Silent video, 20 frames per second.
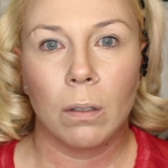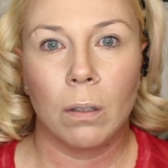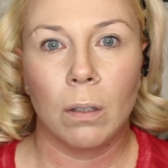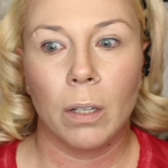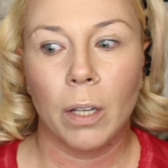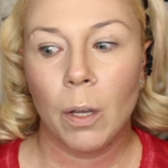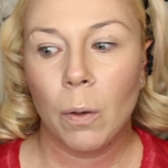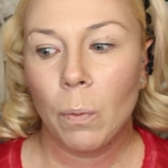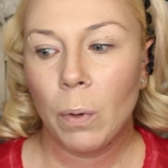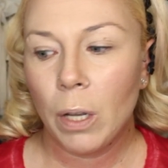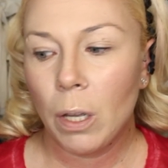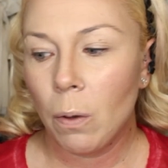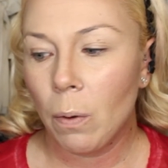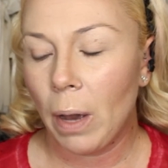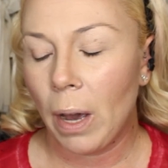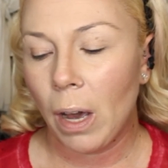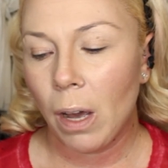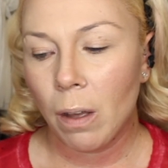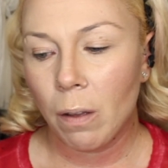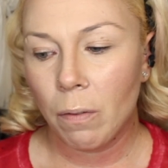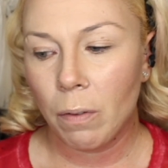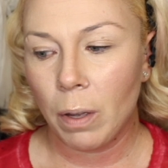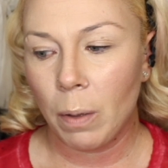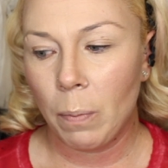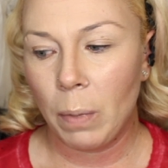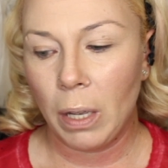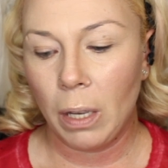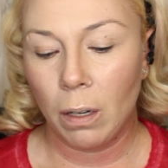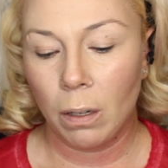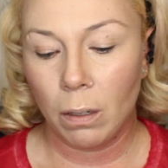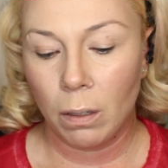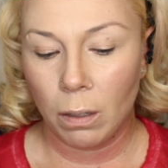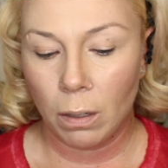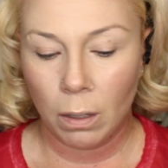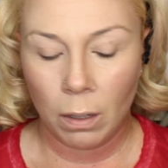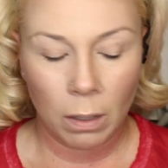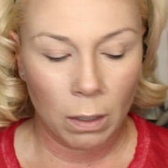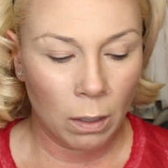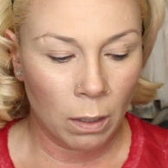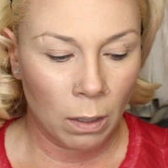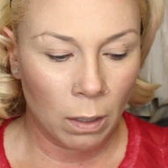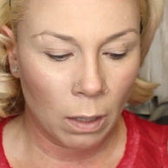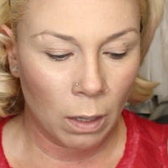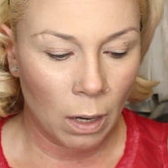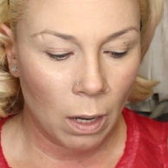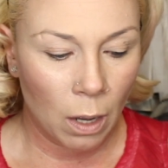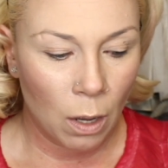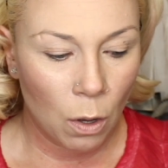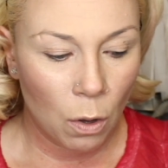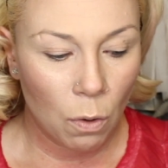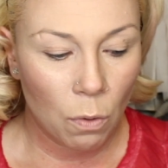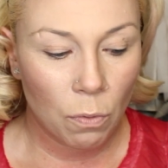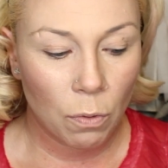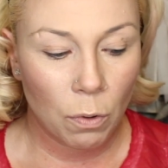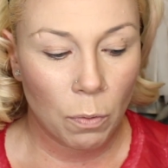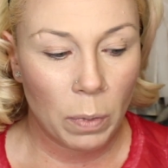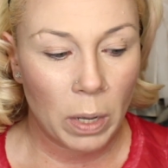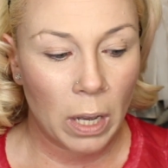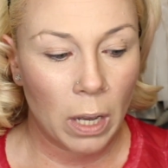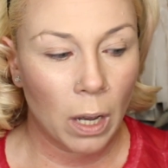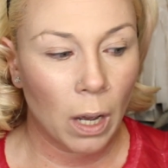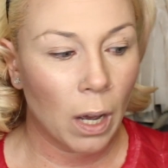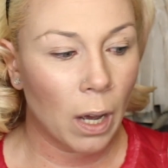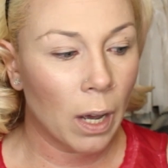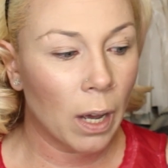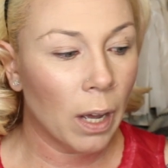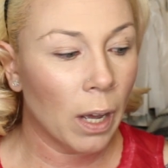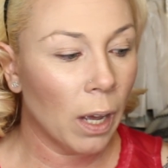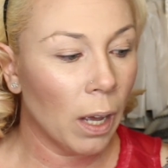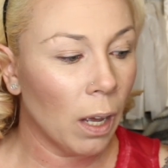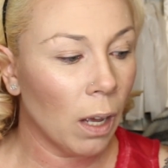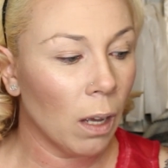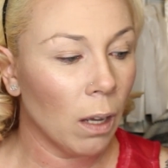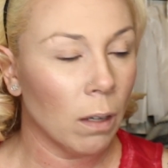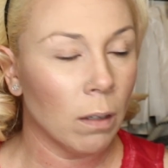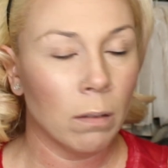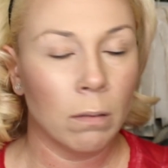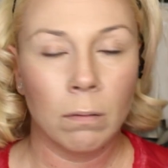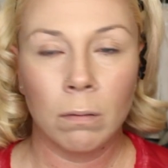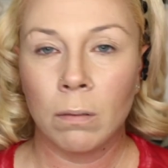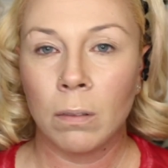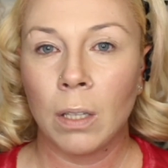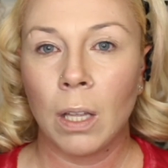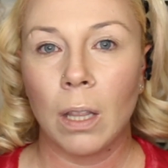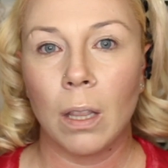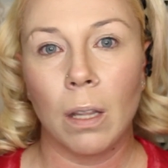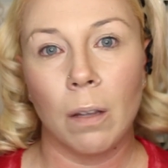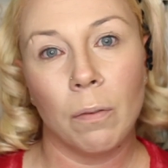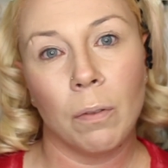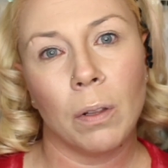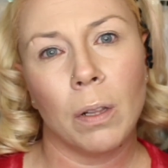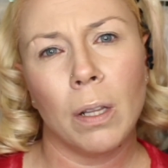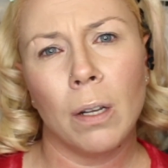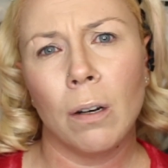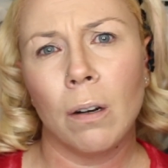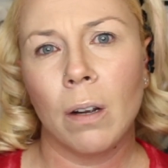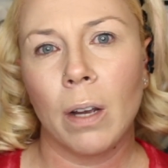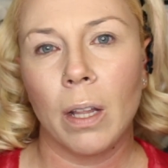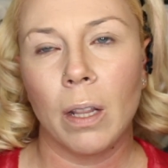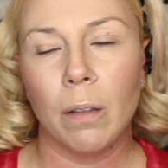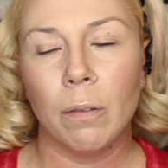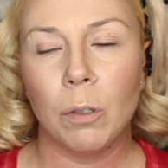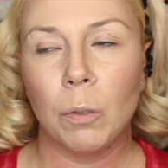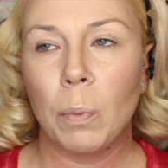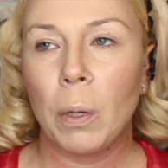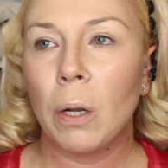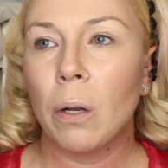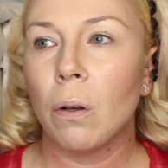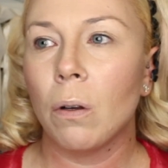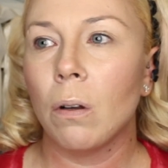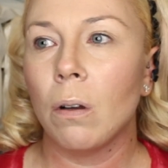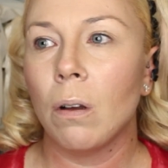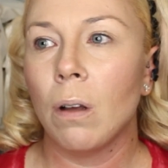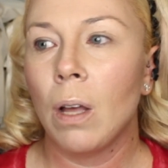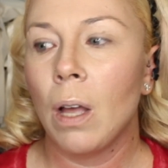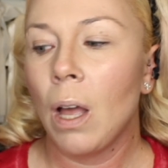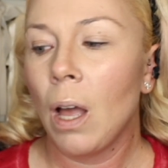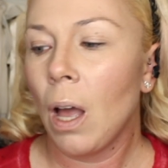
Look at what you have. I mean, for me, I love glitter, I love sparkle,